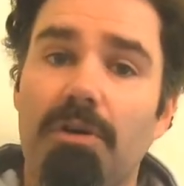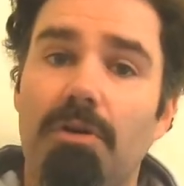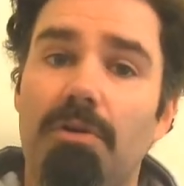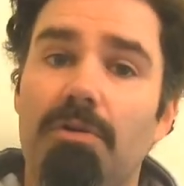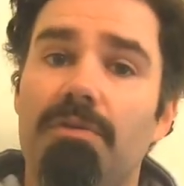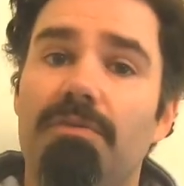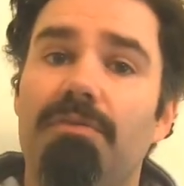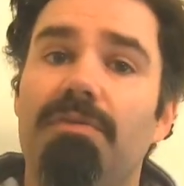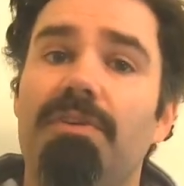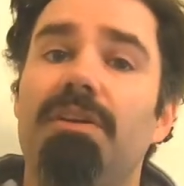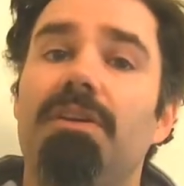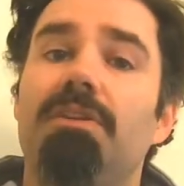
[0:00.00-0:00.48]
The
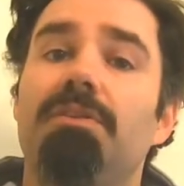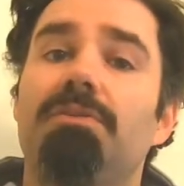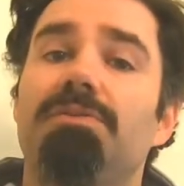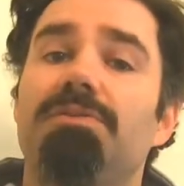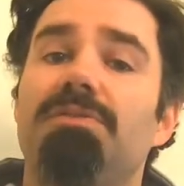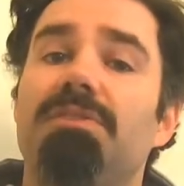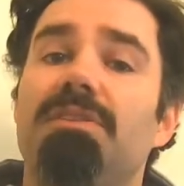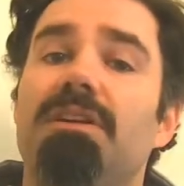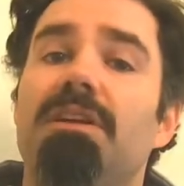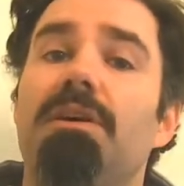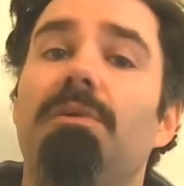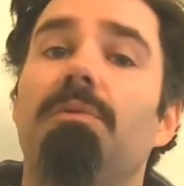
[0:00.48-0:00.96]
videos
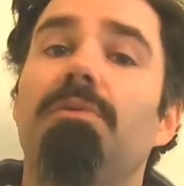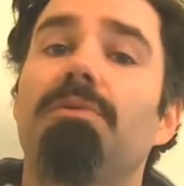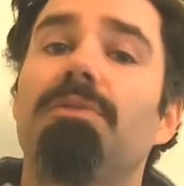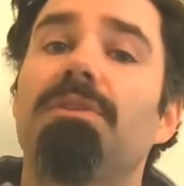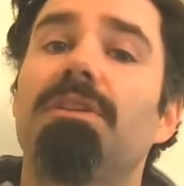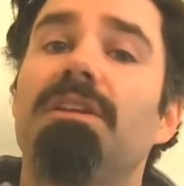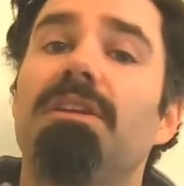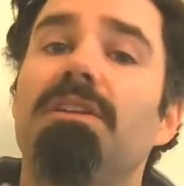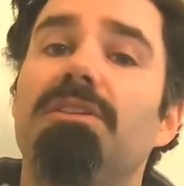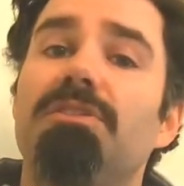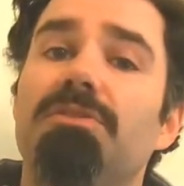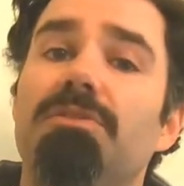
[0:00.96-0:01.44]
there will
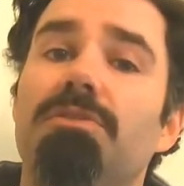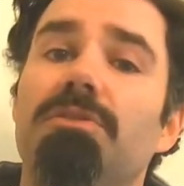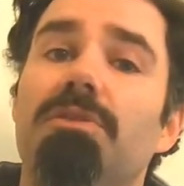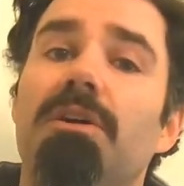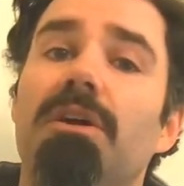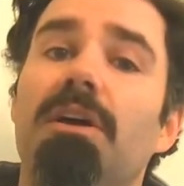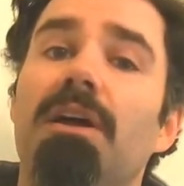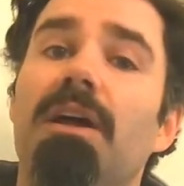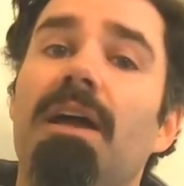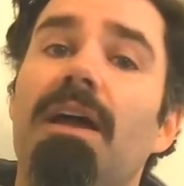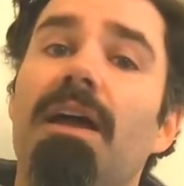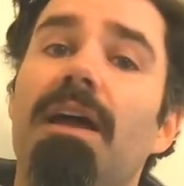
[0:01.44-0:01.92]
teach you
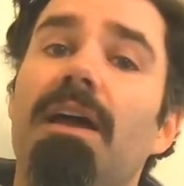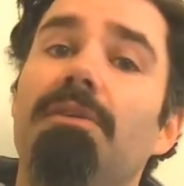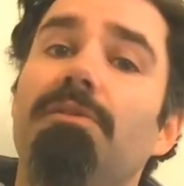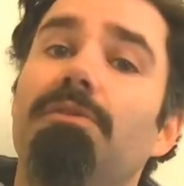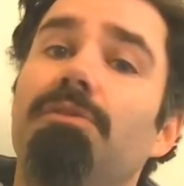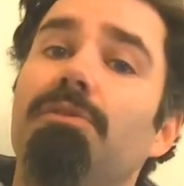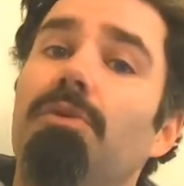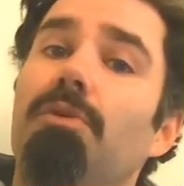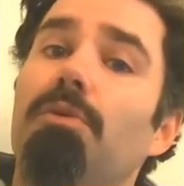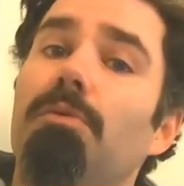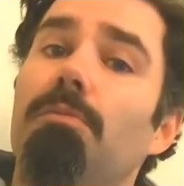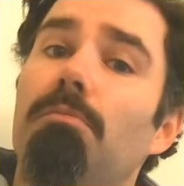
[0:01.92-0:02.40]
how to
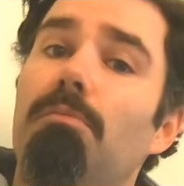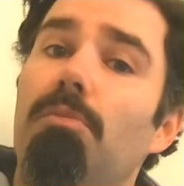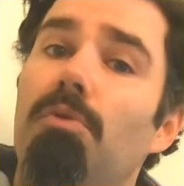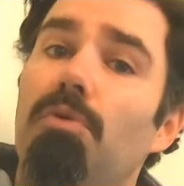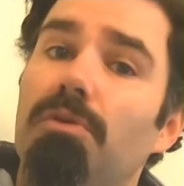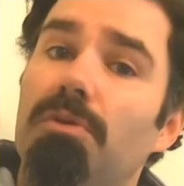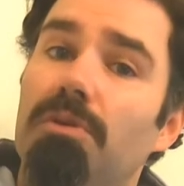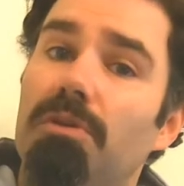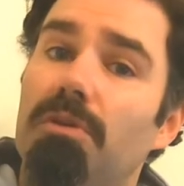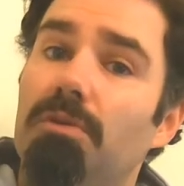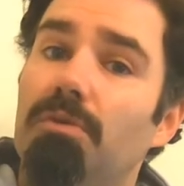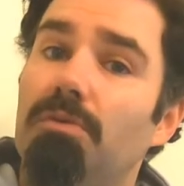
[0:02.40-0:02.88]
go more
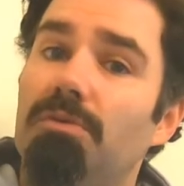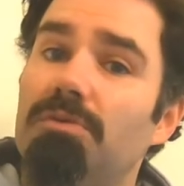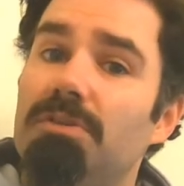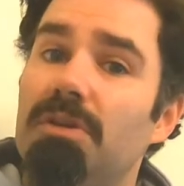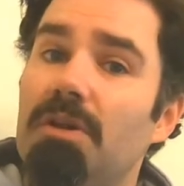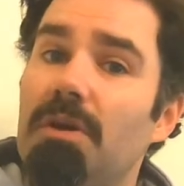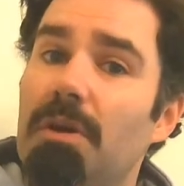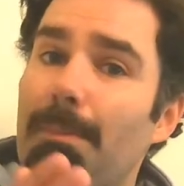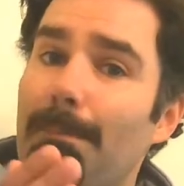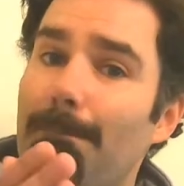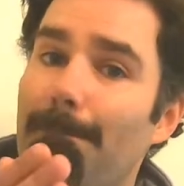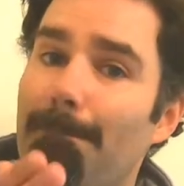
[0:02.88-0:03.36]
into those,
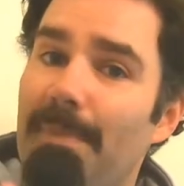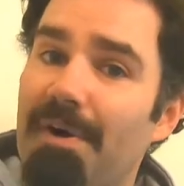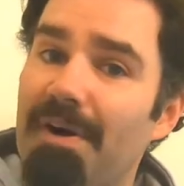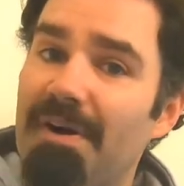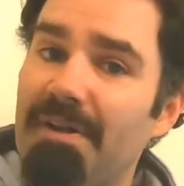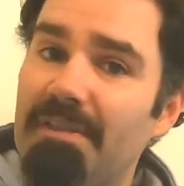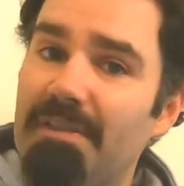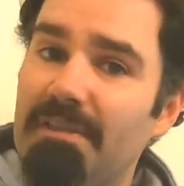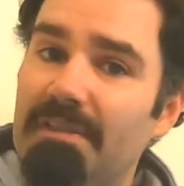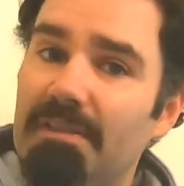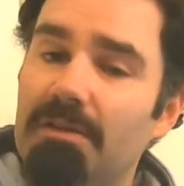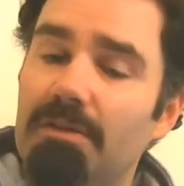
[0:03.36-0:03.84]
but
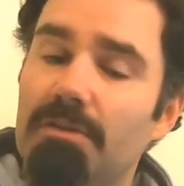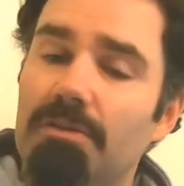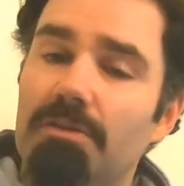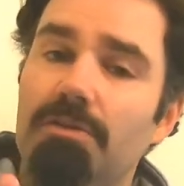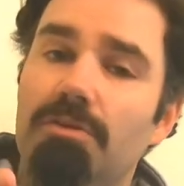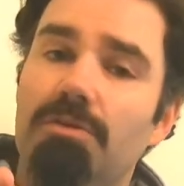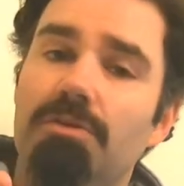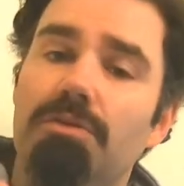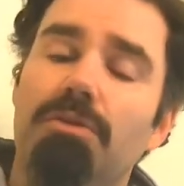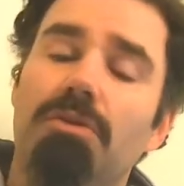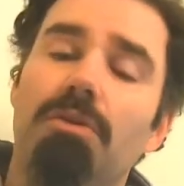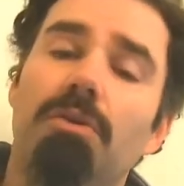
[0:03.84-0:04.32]
do
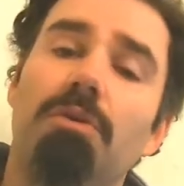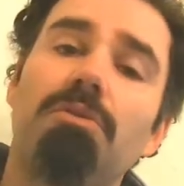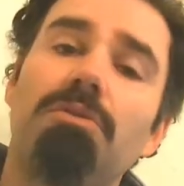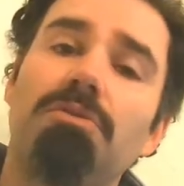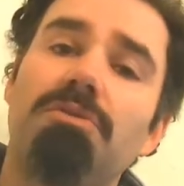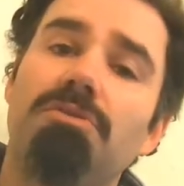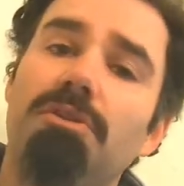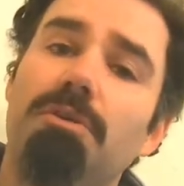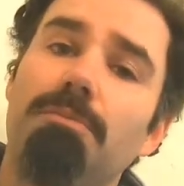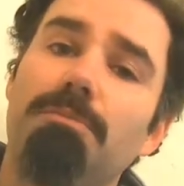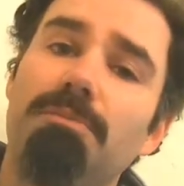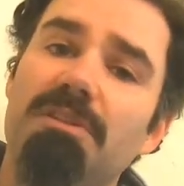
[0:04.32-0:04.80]
not
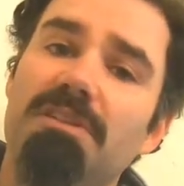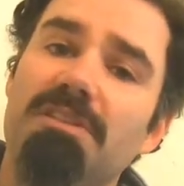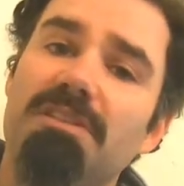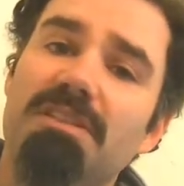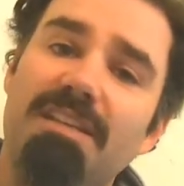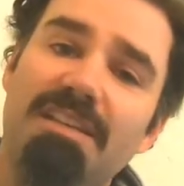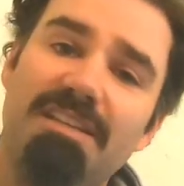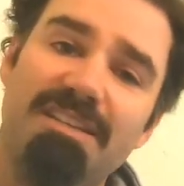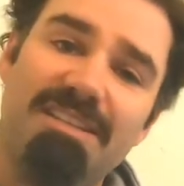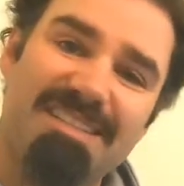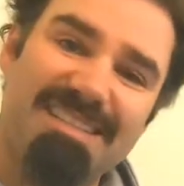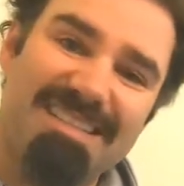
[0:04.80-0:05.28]
jump the
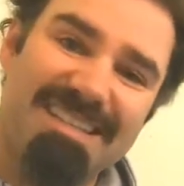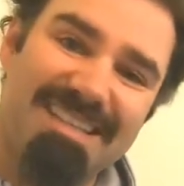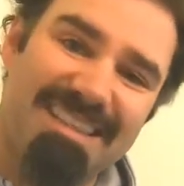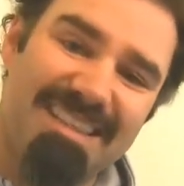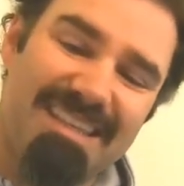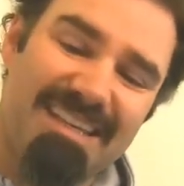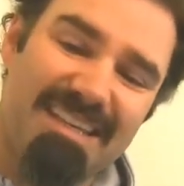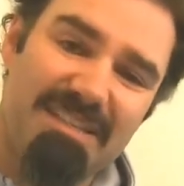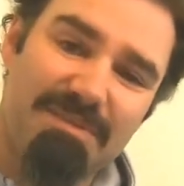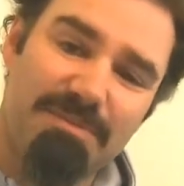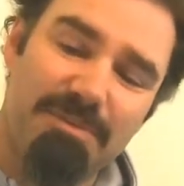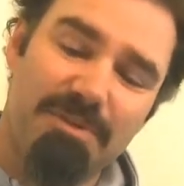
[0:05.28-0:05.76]
stages in
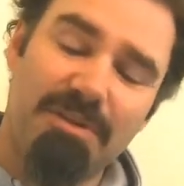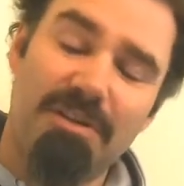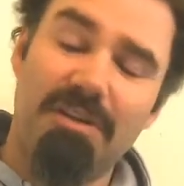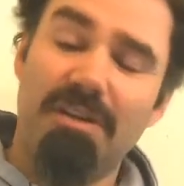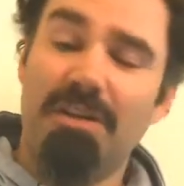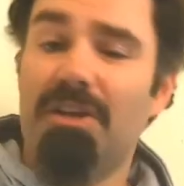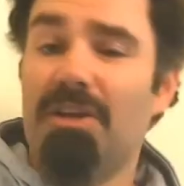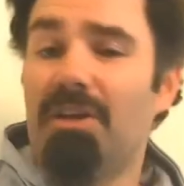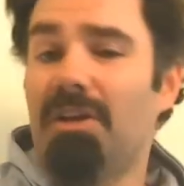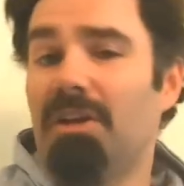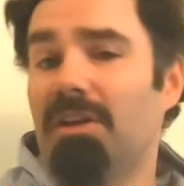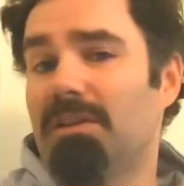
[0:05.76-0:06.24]
this one
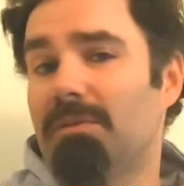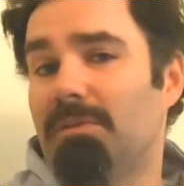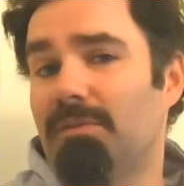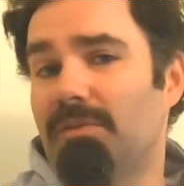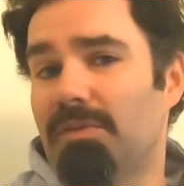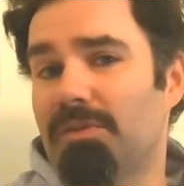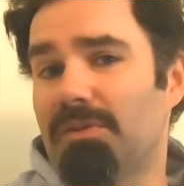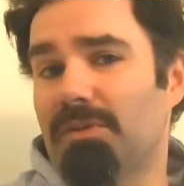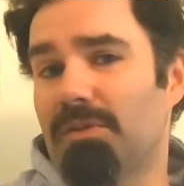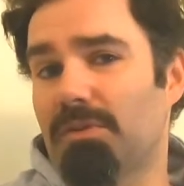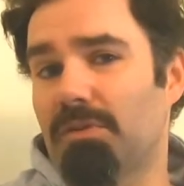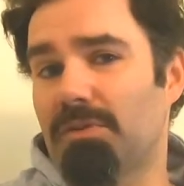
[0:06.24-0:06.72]
to go
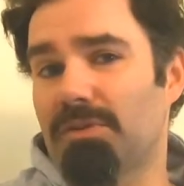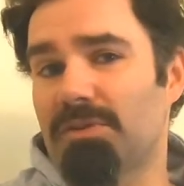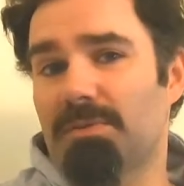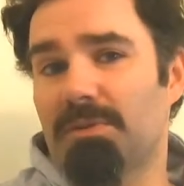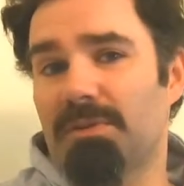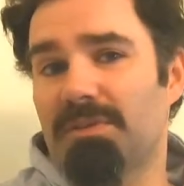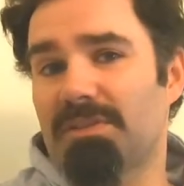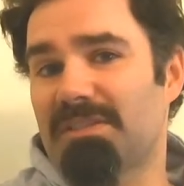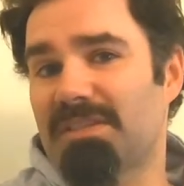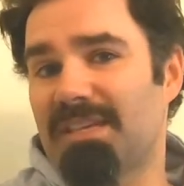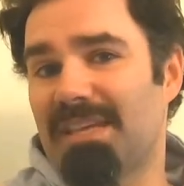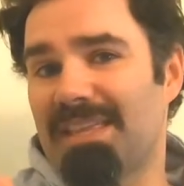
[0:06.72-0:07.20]
into those
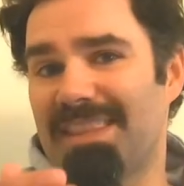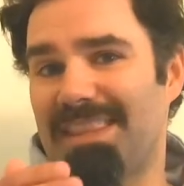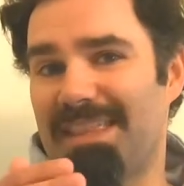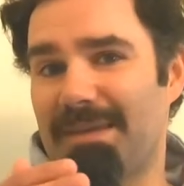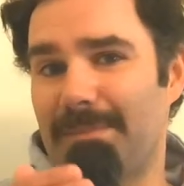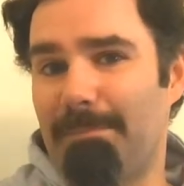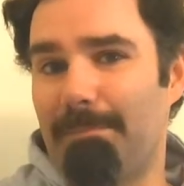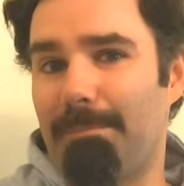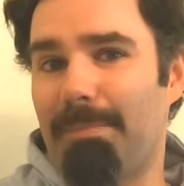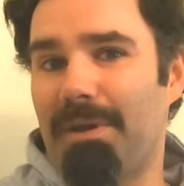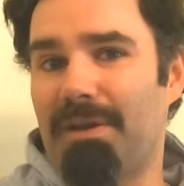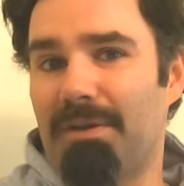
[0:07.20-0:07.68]
ones. They
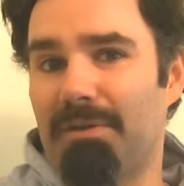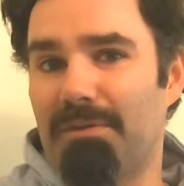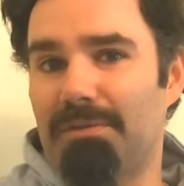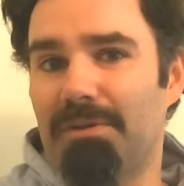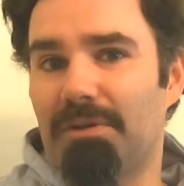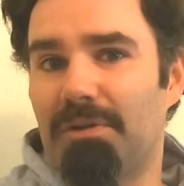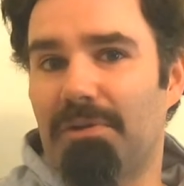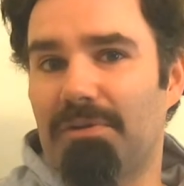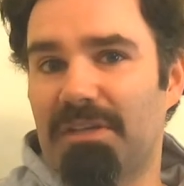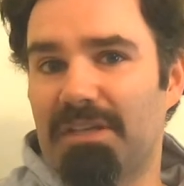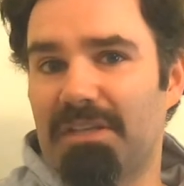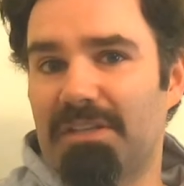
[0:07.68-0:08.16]
build
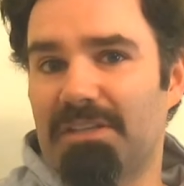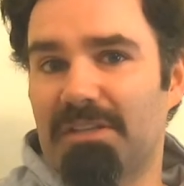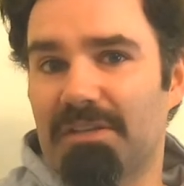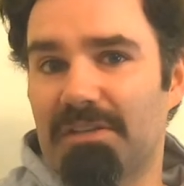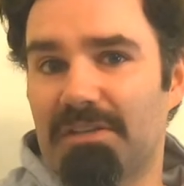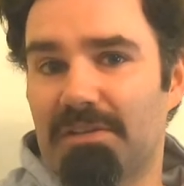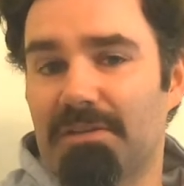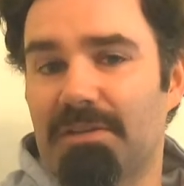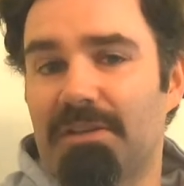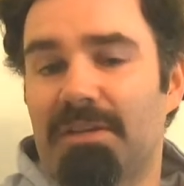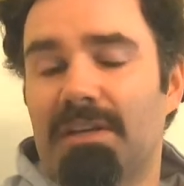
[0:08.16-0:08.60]
on each other.